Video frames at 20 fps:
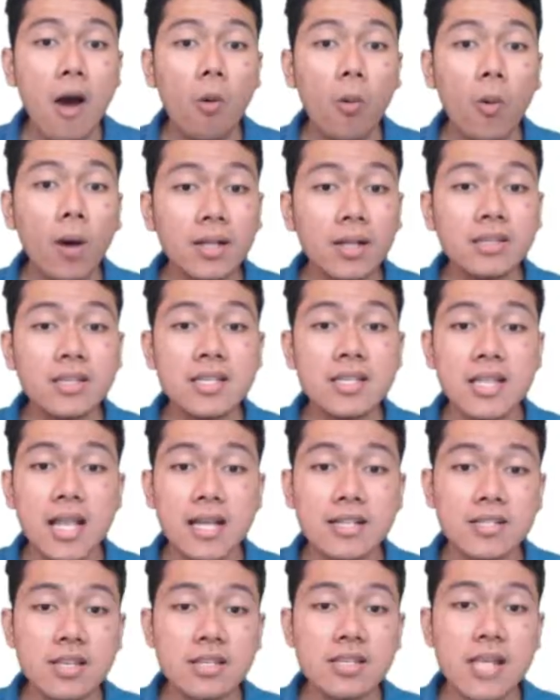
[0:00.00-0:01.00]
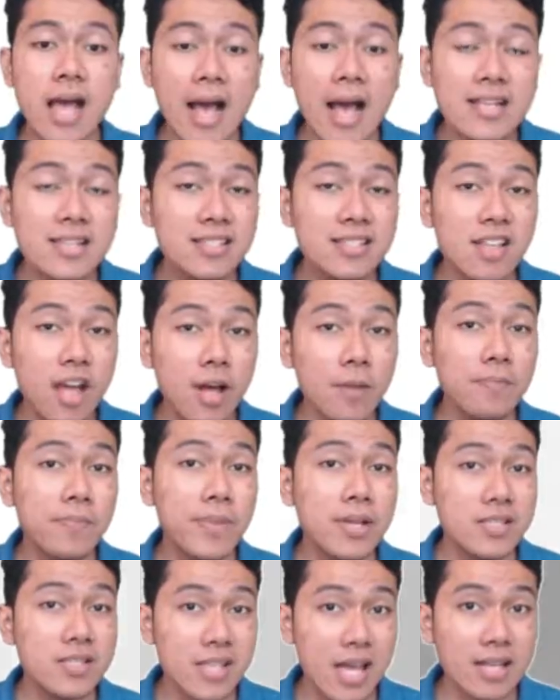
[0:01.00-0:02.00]
while the Lexus has not
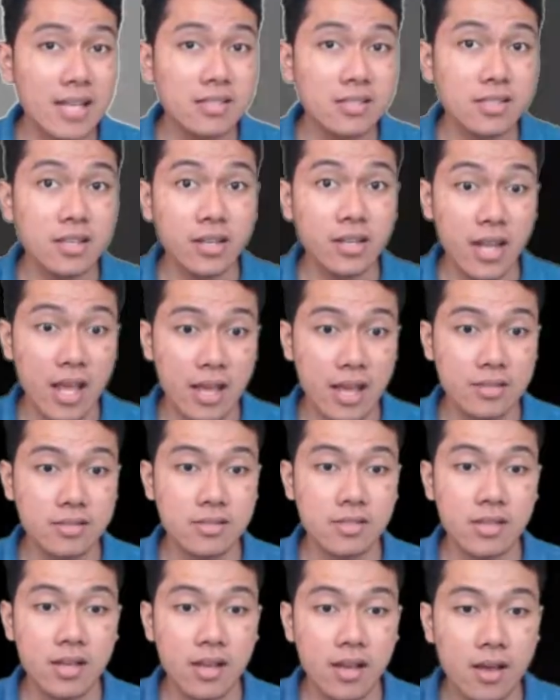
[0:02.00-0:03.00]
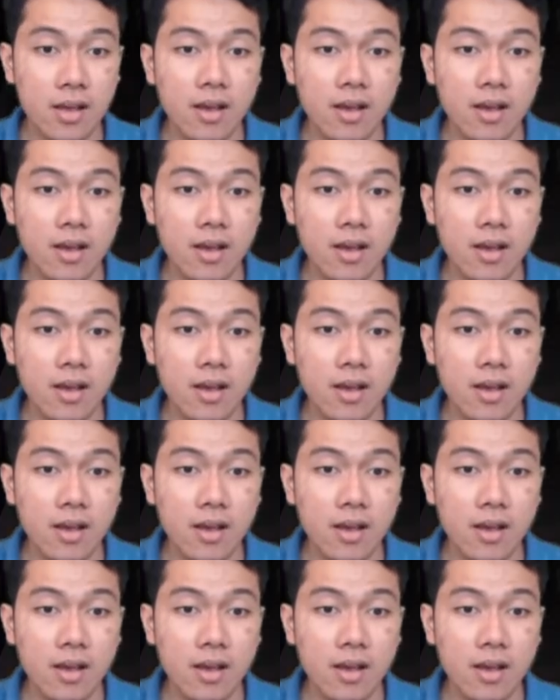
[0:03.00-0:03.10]
been tested yet.